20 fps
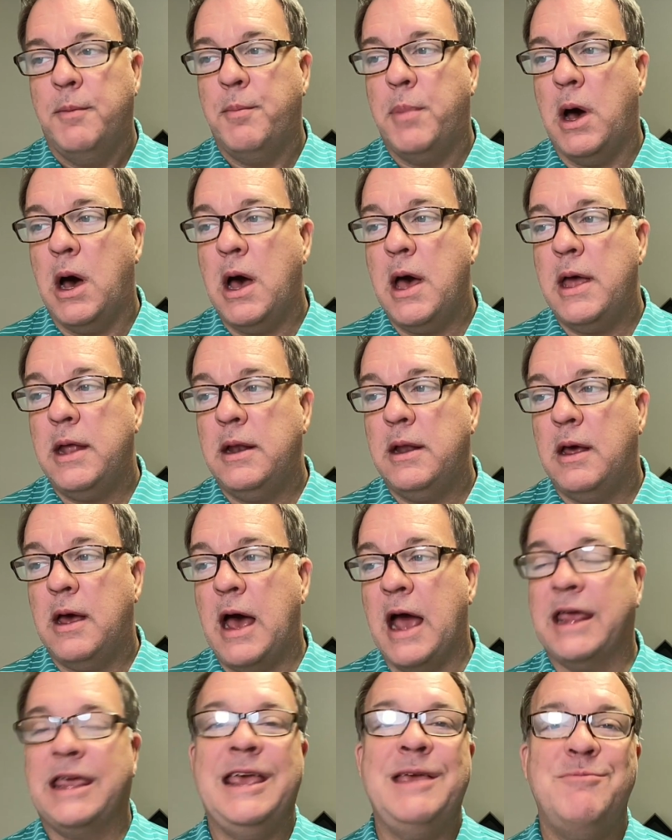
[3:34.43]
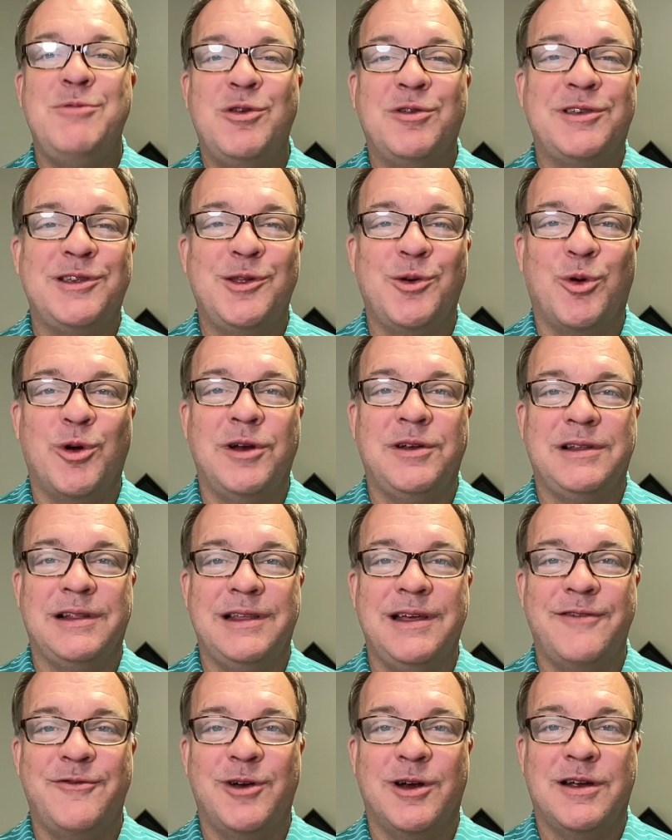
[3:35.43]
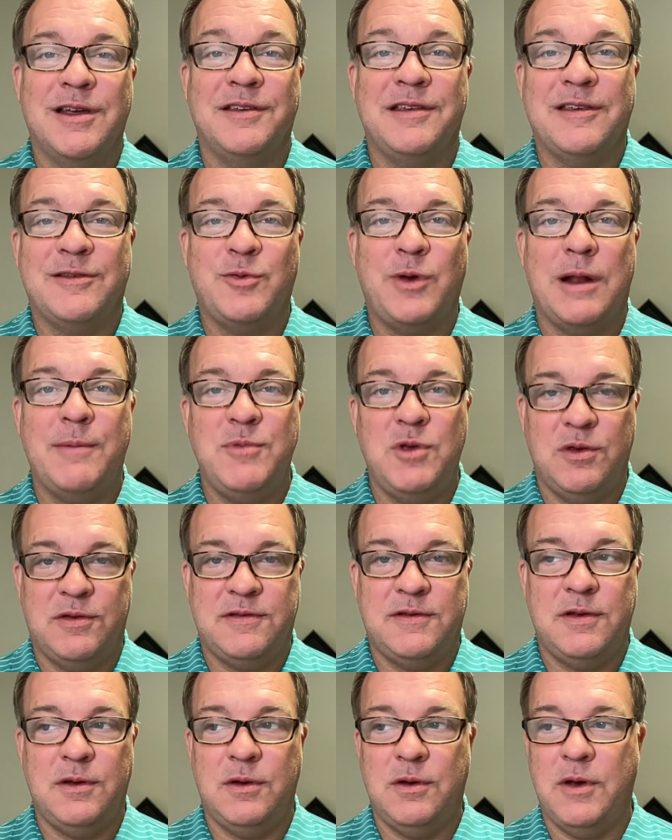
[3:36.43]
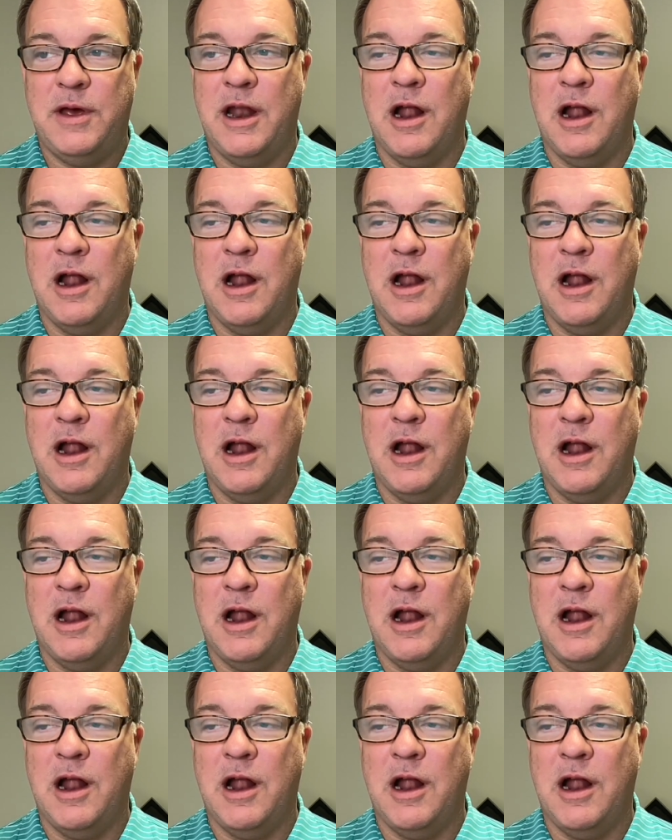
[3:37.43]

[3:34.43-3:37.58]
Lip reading: but I keep using the word Deliver because that's what I'm used to.